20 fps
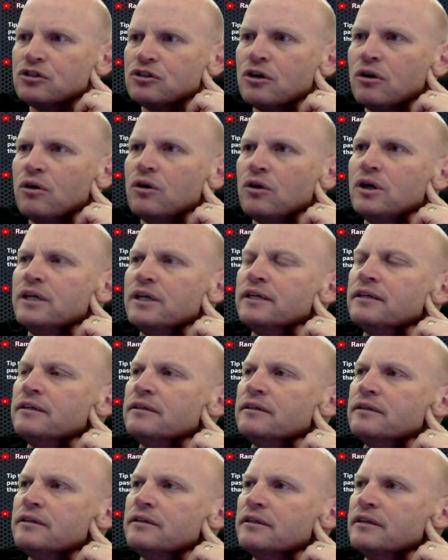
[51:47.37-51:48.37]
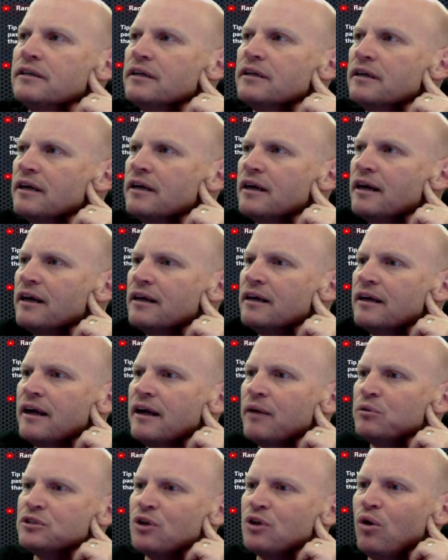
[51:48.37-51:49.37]
So
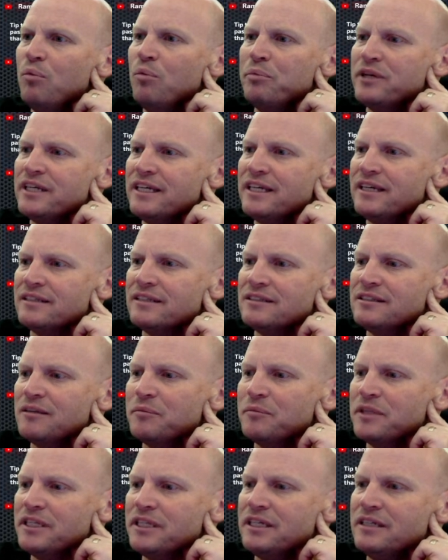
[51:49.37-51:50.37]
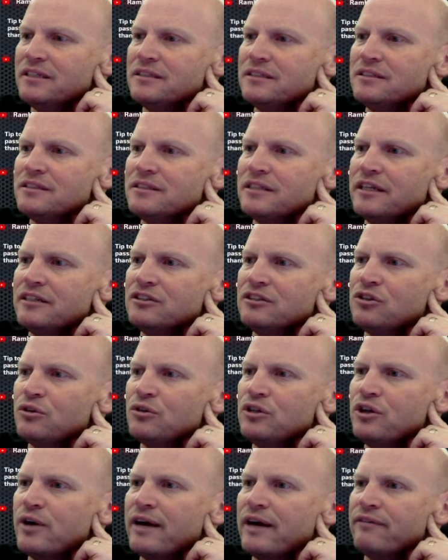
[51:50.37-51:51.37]
I was hoping to get some of these. And
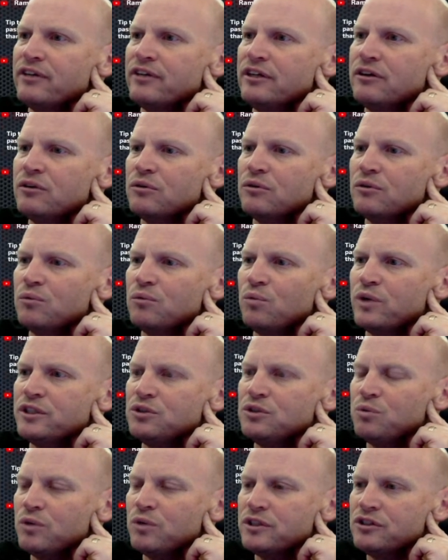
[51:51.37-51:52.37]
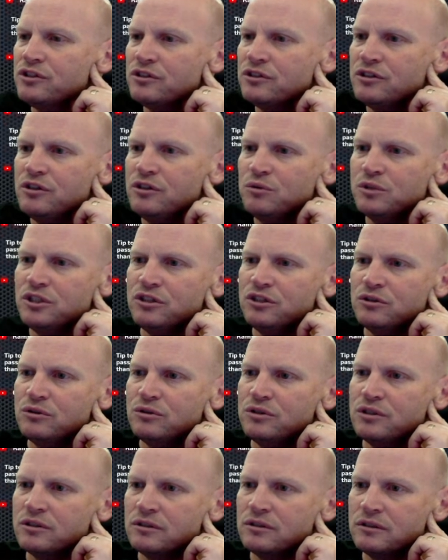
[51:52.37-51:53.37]
so do you have in here which ones you would
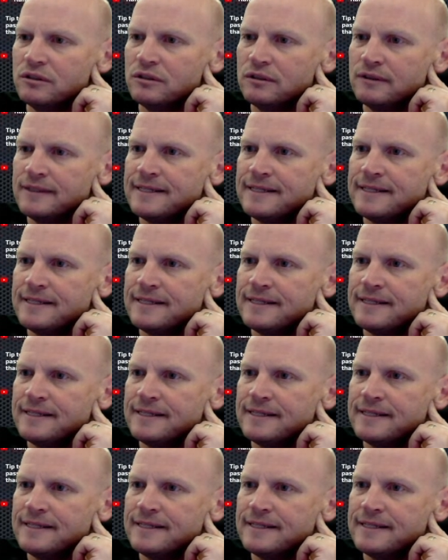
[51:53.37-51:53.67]
use?